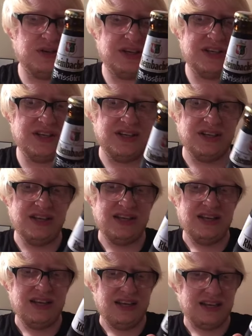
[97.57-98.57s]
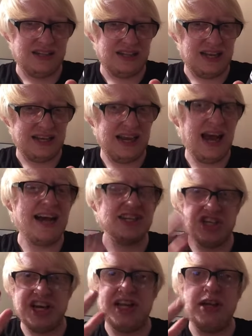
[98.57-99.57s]
trying to
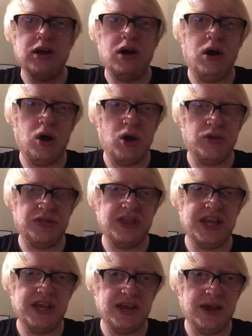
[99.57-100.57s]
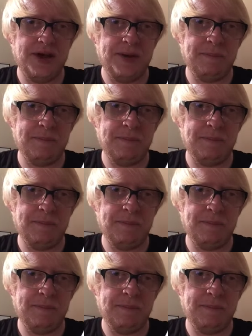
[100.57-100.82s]
cash in on the